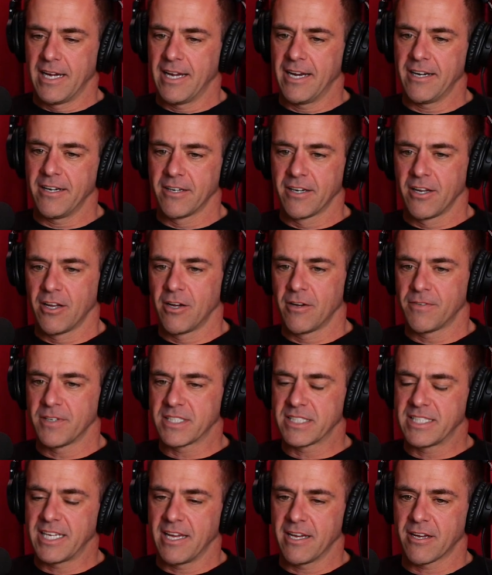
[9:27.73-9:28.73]
I don't know if
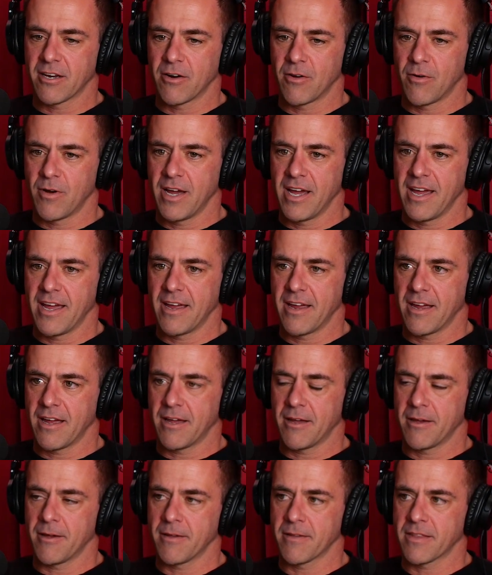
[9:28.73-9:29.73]
it's taken away.
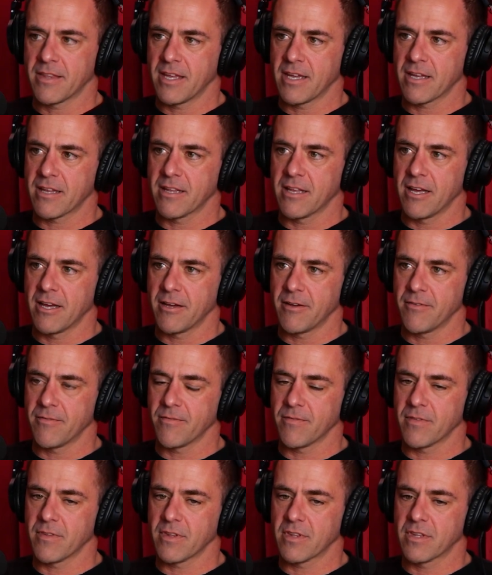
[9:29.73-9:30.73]
I think that
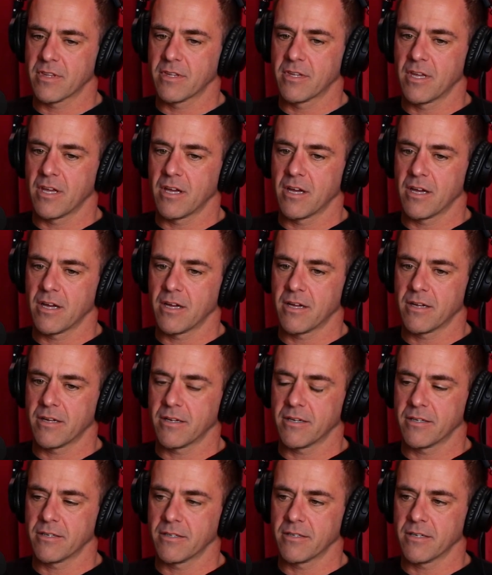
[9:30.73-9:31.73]
the
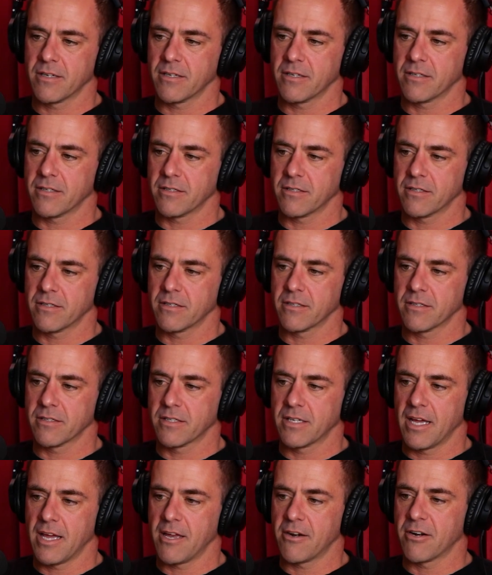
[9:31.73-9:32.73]

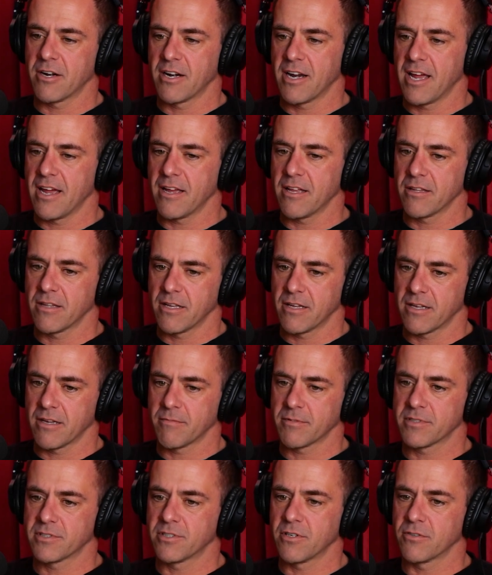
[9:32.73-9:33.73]
internet and
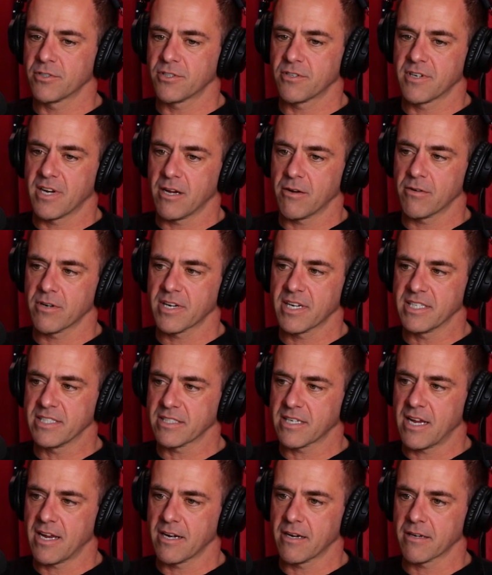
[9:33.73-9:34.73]
the social networking is
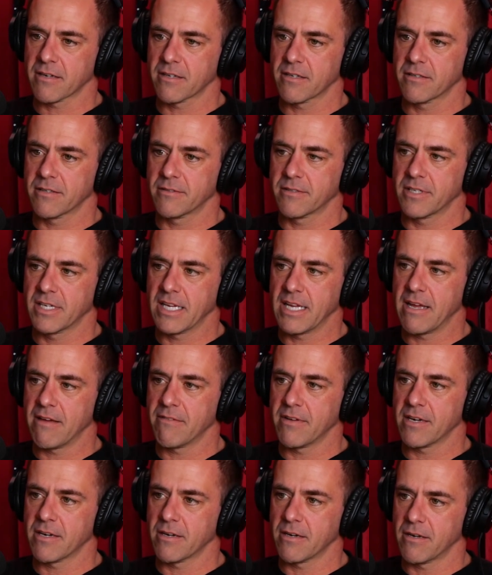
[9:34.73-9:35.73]
kind of
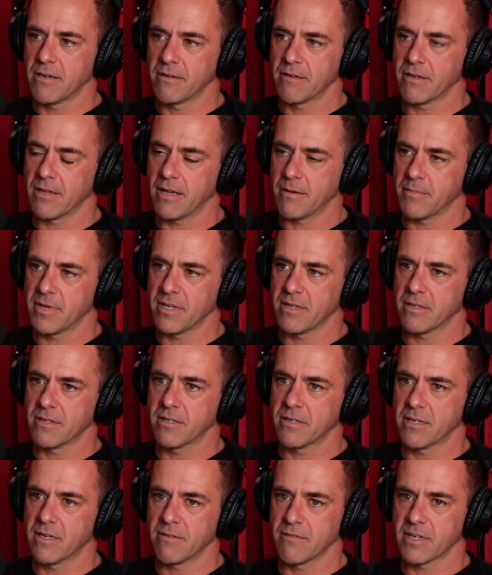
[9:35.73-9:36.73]

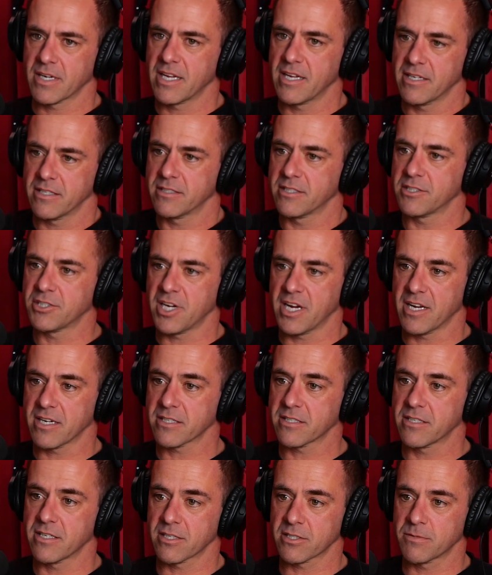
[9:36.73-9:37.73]
giving kids a
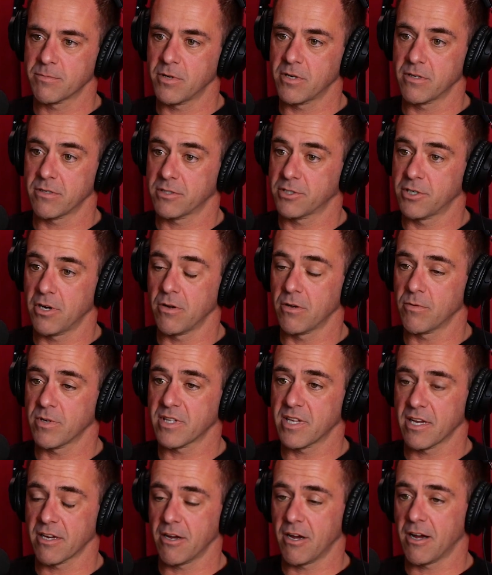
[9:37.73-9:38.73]
chance to show what
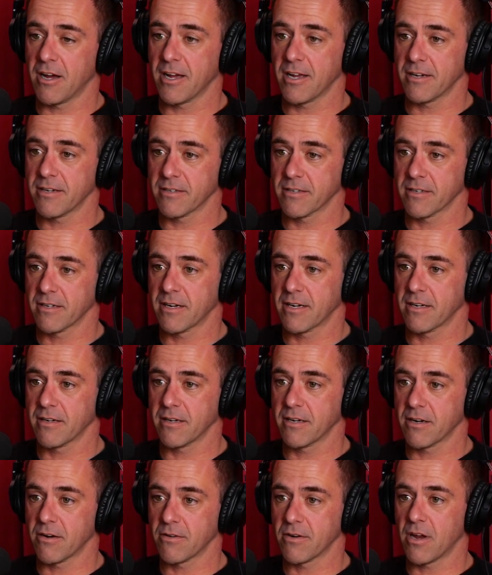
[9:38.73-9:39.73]
they got and,
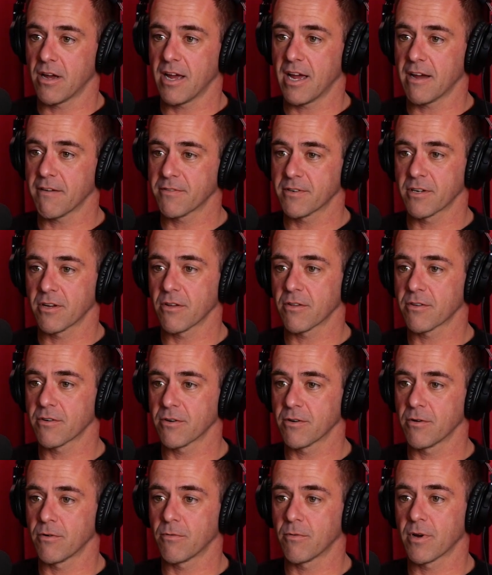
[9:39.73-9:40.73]
you know, not have to go
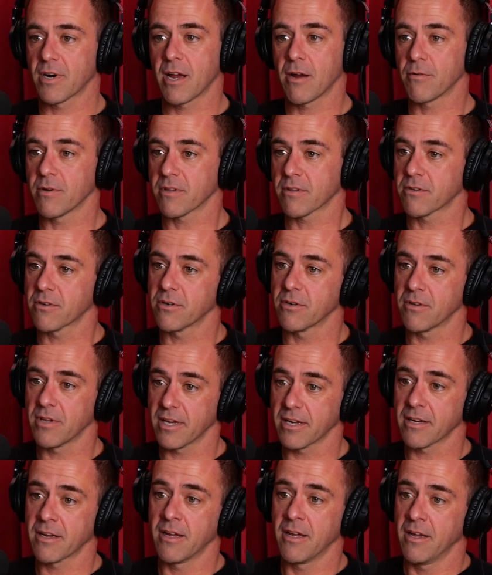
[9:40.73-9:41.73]
through what I went through,
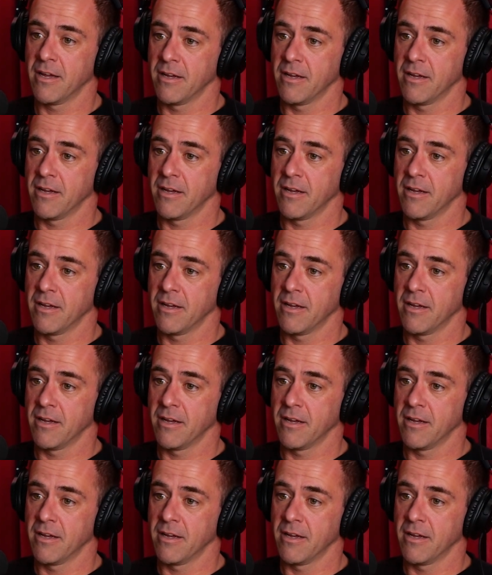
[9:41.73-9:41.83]
like